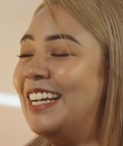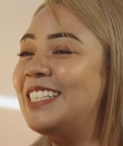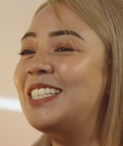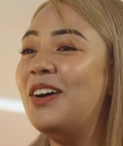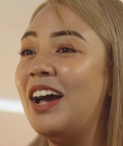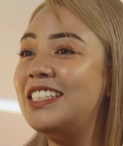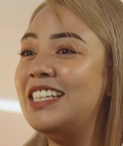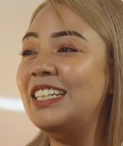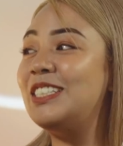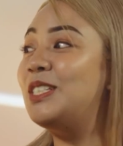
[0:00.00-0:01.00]
So I
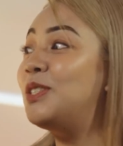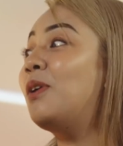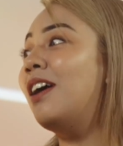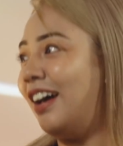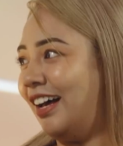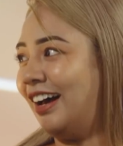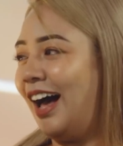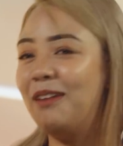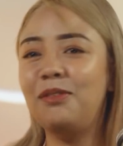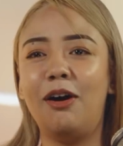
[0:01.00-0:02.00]
said, sure.
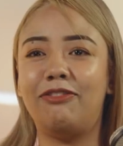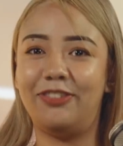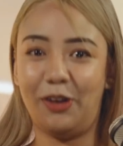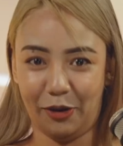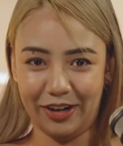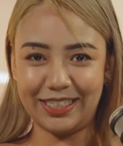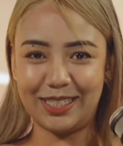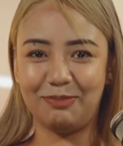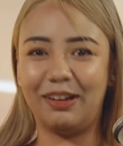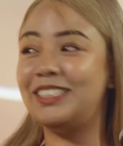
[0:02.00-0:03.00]
I'm not a
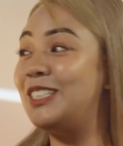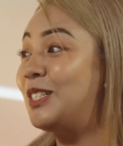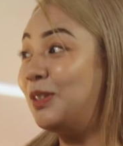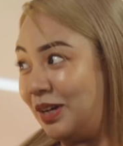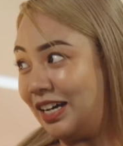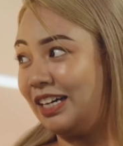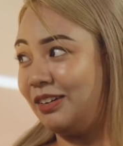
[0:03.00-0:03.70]
florist, but sure.